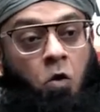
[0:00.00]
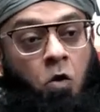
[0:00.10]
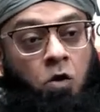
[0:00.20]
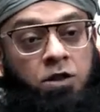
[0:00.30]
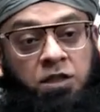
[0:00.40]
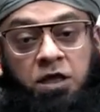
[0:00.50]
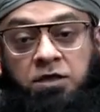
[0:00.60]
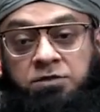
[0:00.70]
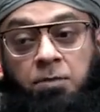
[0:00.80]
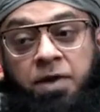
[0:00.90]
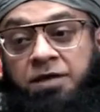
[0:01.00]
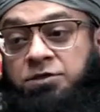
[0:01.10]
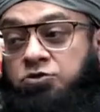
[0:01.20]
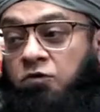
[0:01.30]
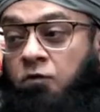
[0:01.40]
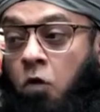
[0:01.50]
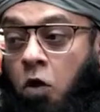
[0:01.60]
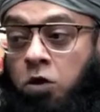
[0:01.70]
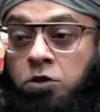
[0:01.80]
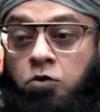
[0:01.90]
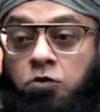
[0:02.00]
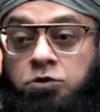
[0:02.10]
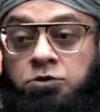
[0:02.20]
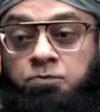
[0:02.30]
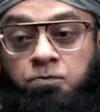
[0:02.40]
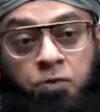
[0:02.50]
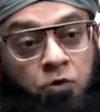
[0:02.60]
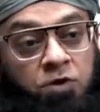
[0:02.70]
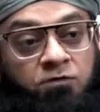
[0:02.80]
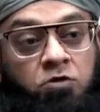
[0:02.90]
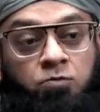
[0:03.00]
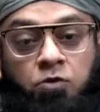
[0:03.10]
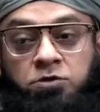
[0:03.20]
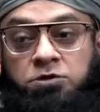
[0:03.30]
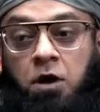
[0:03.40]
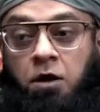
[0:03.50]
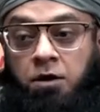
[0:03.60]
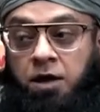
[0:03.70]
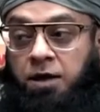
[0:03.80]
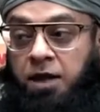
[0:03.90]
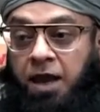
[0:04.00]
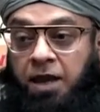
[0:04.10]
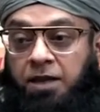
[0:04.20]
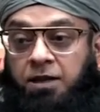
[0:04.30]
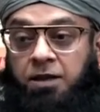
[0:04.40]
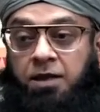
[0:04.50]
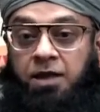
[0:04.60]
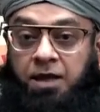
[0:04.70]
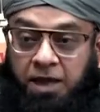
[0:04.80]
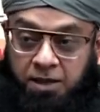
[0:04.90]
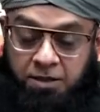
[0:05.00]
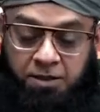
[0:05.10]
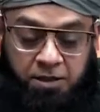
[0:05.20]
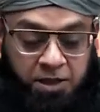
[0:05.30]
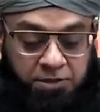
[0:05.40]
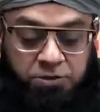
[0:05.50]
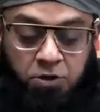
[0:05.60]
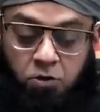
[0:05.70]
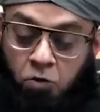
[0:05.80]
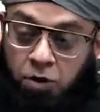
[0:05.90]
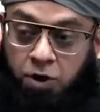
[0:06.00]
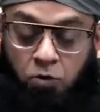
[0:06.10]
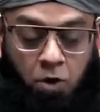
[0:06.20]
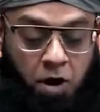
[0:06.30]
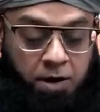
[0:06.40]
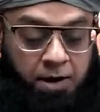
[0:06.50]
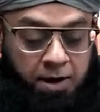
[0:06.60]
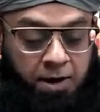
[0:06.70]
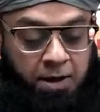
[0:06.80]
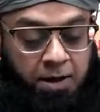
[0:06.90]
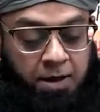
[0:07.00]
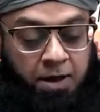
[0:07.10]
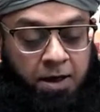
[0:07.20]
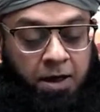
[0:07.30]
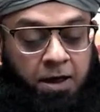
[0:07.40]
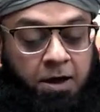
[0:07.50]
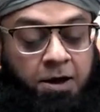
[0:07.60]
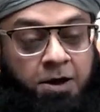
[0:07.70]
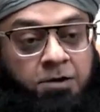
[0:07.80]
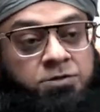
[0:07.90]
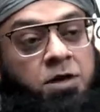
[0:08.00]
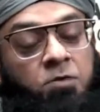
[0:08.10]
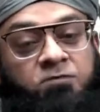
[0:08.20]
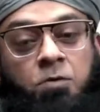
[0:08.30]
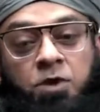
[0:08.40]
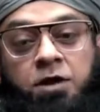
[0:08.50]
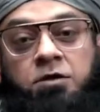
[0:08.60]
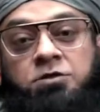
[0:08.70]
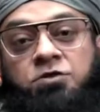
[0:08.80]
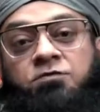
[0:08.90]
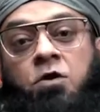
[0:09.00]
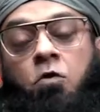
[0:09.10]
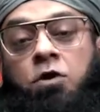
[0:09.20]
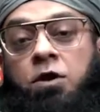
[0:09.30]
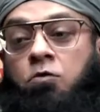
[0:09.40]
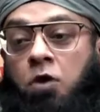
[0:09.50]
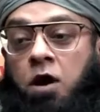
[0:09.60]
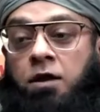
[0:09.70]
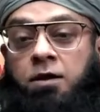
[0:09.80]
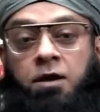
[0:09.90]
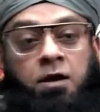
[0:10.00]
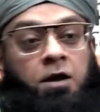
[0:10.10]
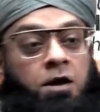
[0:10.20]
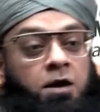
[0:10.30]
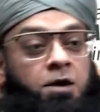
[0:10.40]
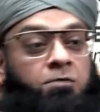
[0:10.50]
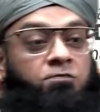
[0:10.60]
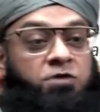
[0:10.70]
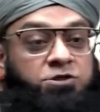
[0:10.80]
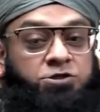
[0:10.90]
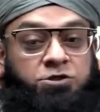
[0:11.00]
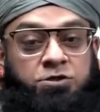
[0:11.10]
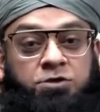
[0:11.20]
all these, the message of all those beautiful books are contained in this Holy Quran. Some of the miracles of the Holy Quran which